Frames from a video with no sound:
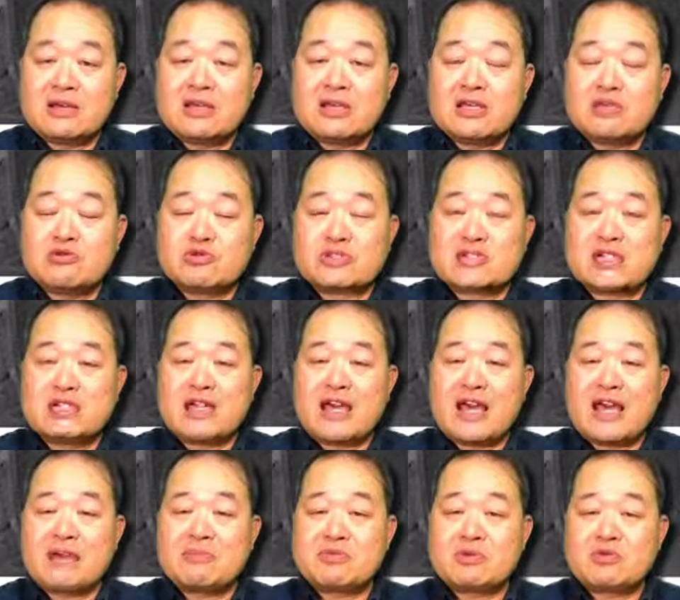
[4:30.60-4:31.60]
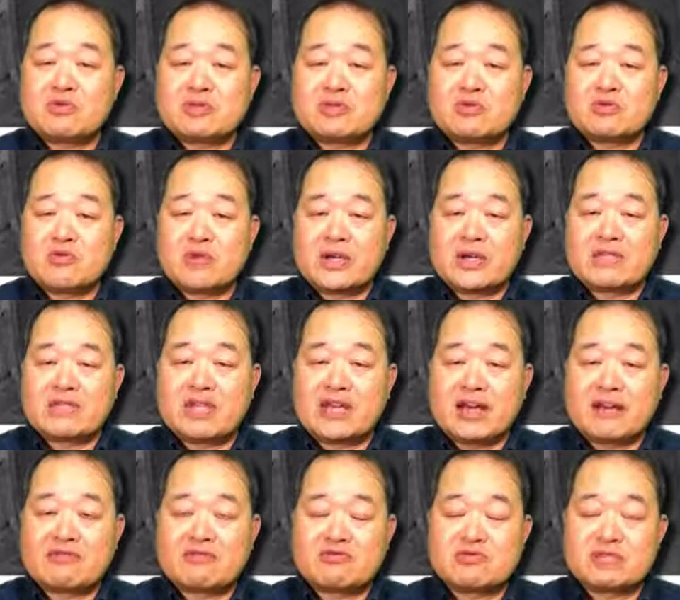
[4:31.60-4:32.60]
he was unhappy with the way
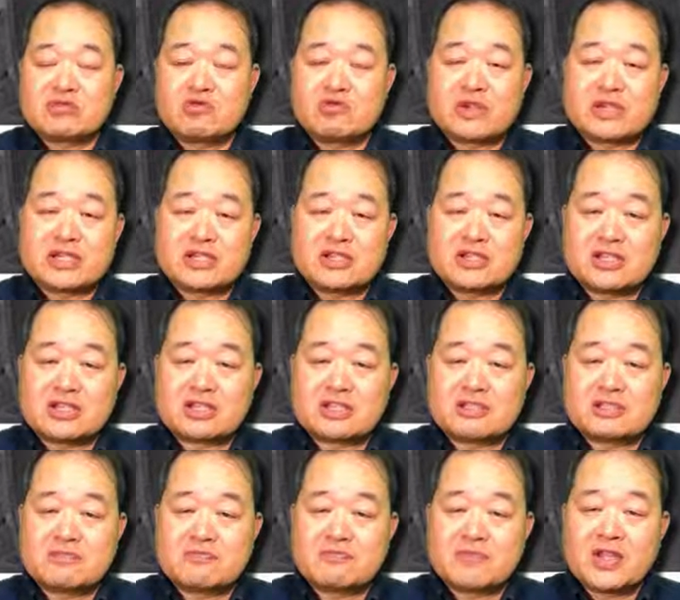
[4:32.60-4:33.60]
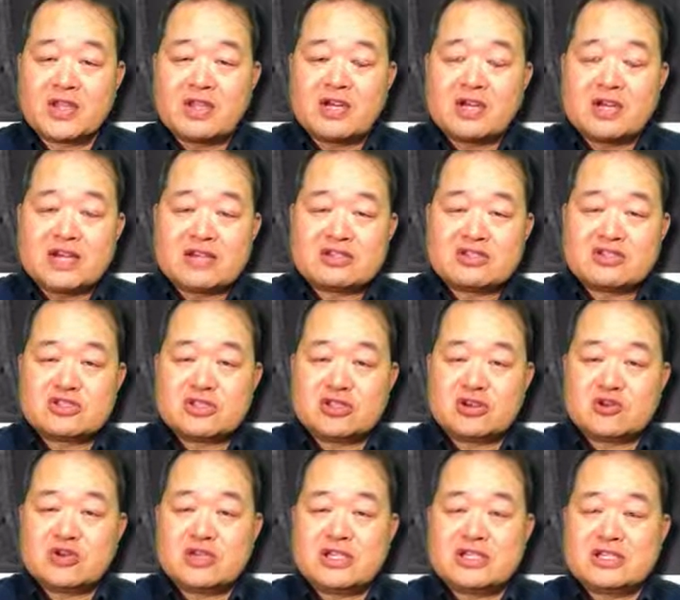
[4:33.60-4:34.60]
Taft was running things. And
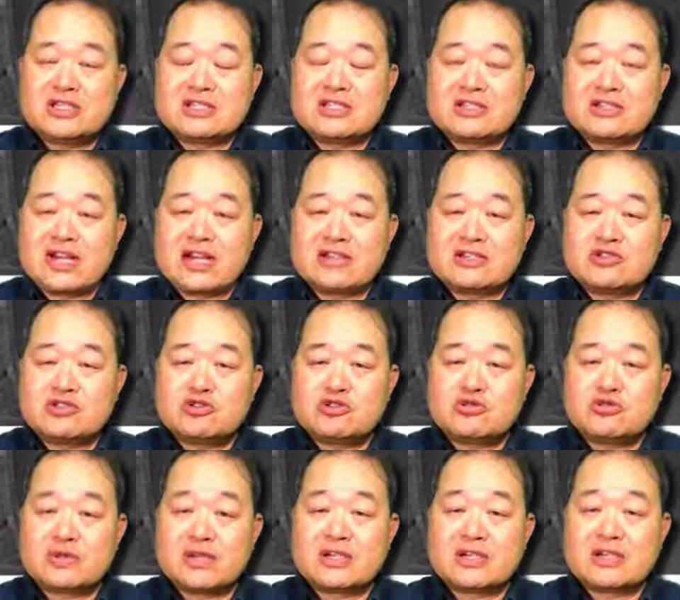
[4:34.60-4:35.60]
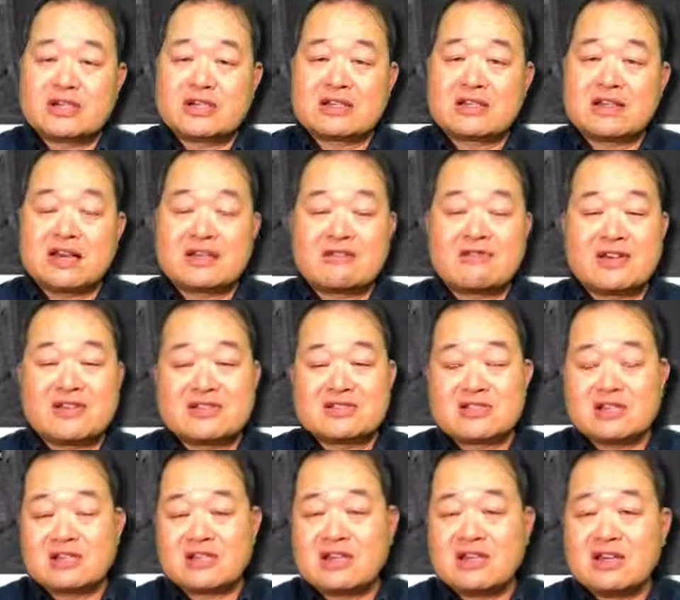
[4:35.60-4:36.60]
so he decided to run kind of as
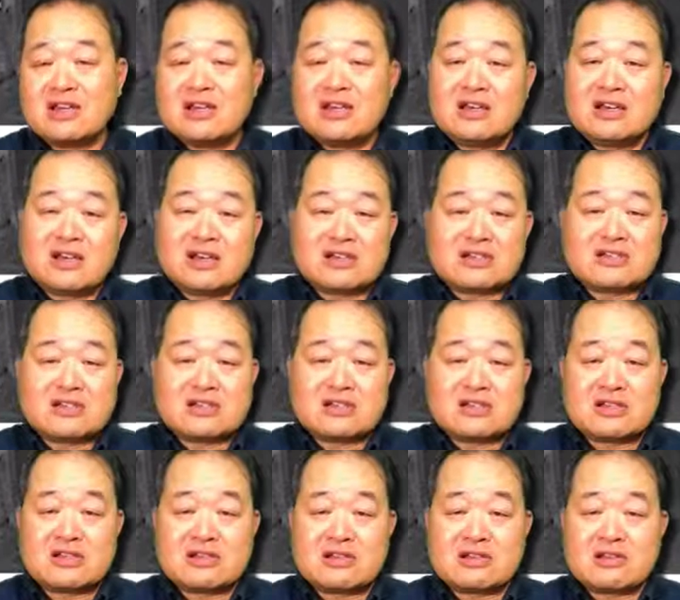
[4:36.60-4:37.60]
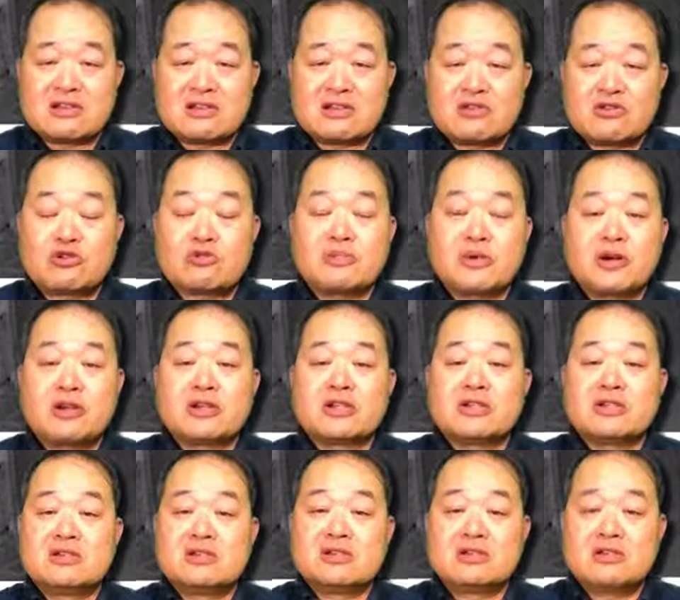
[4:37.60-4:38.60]
a
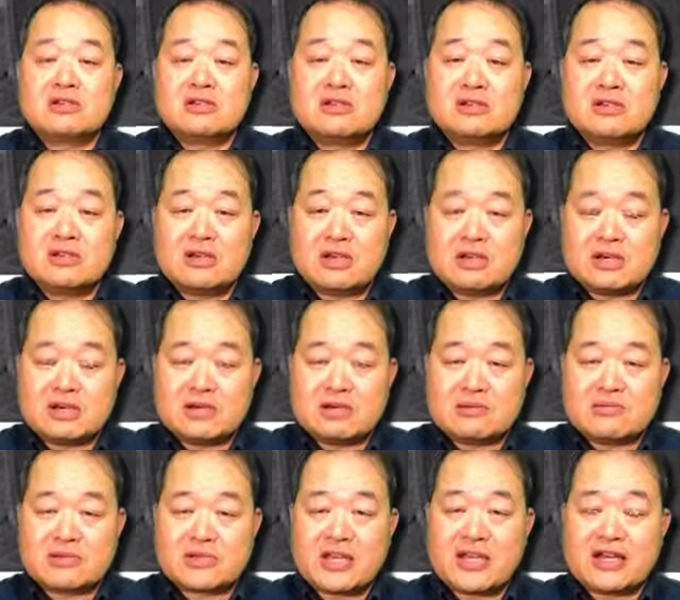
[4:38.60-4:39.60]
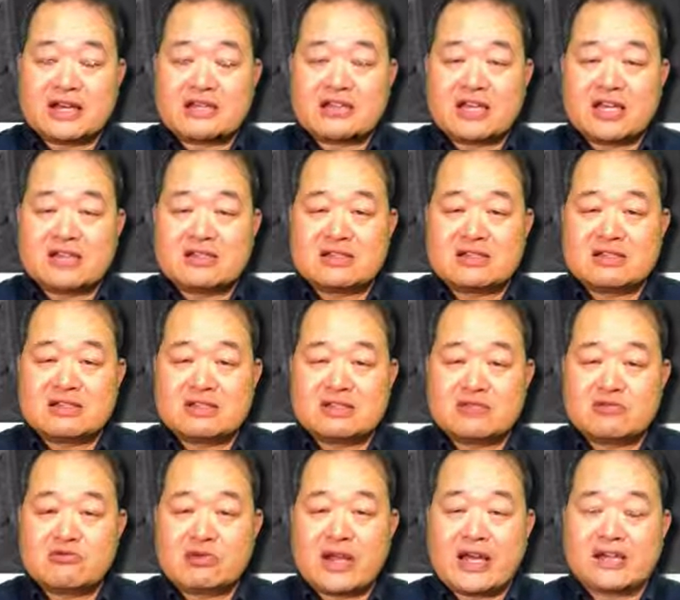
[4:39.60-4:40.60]
third-party candidate.
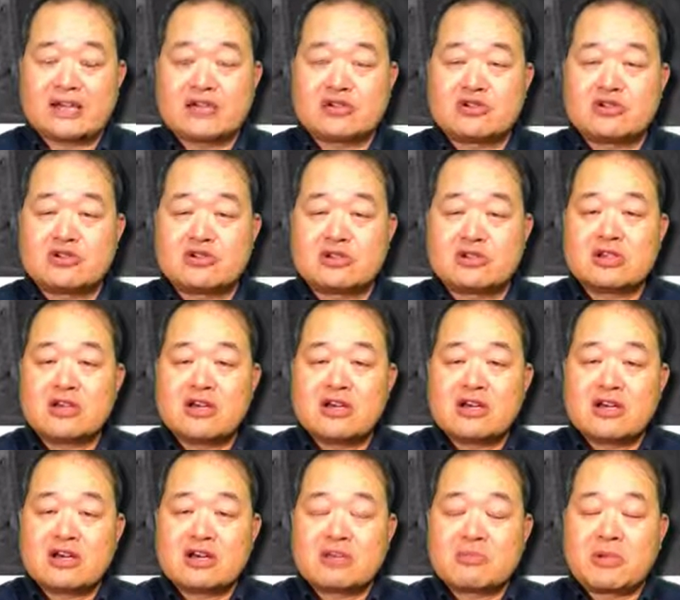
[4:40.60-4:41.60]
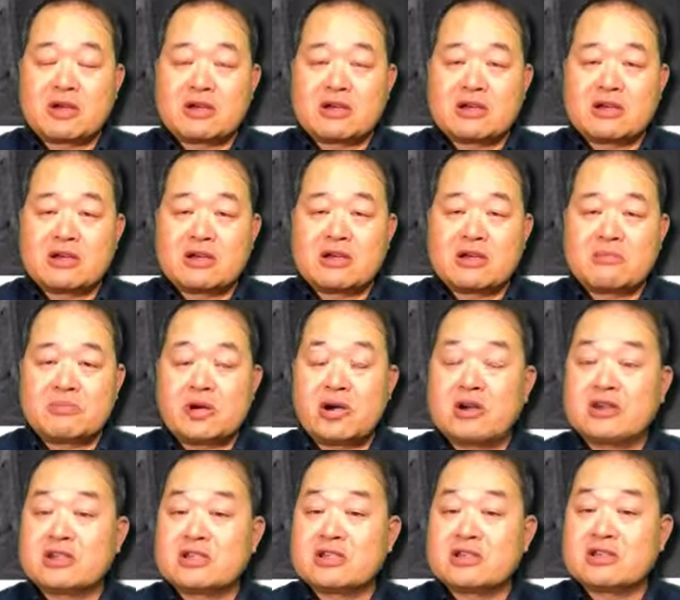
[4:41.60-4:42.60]
He ran under a
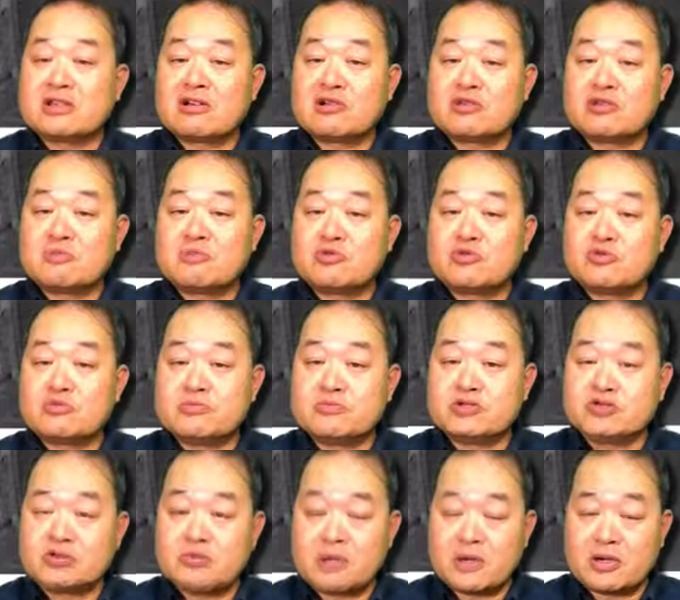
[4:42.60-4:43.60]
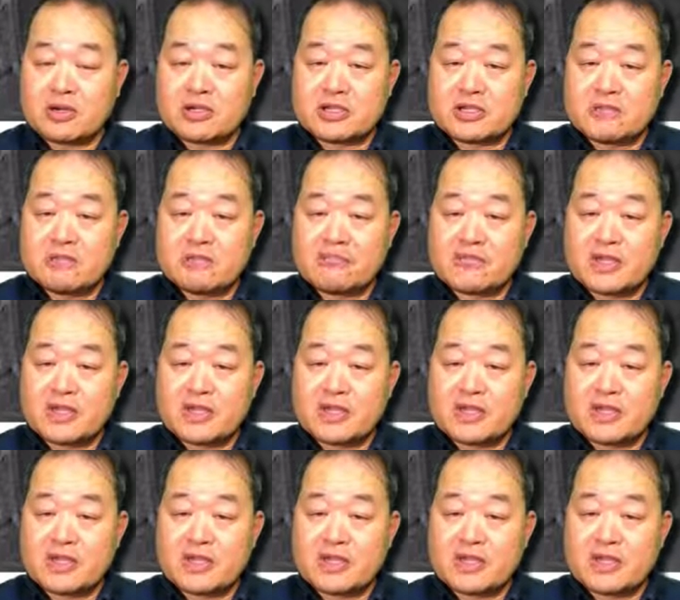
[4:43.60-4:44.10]
party called the Bull Moose Party.